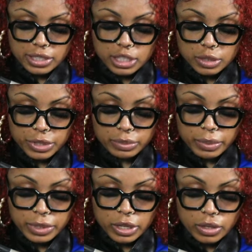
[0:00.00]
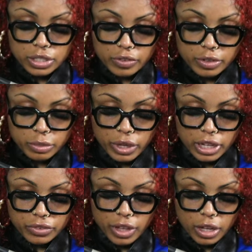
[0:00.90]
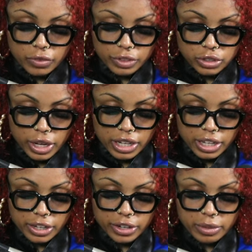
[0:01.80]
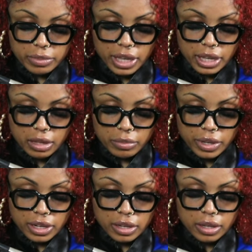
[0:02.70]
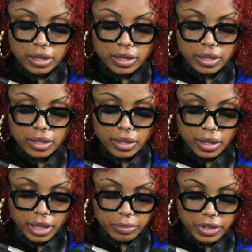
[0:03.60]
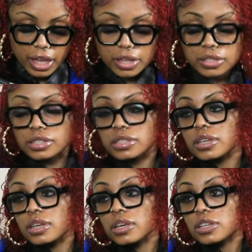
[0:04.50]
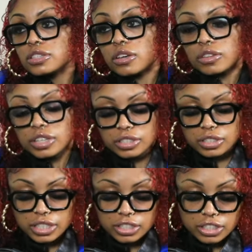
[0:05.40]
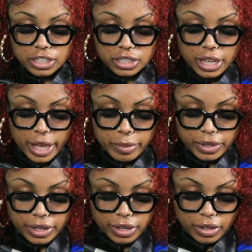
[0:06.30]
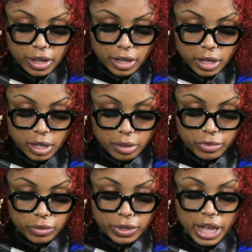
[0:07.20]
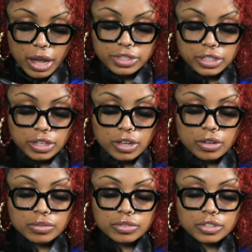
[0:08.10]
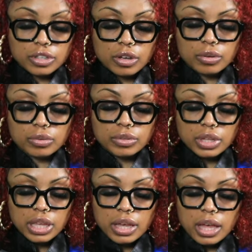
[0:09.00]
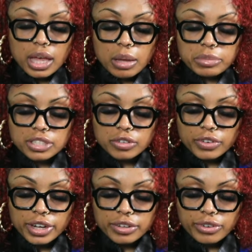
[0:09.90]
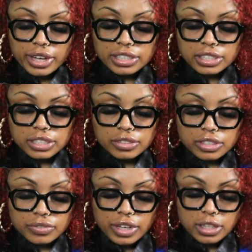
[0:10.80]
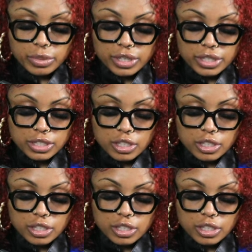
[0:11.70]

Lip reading: It says, Bricc Baby goes off on Poetik Flacco for trying to incriminate him in a M case. So this just happened 3 hours ago. So it's still very fresh. It's still developing.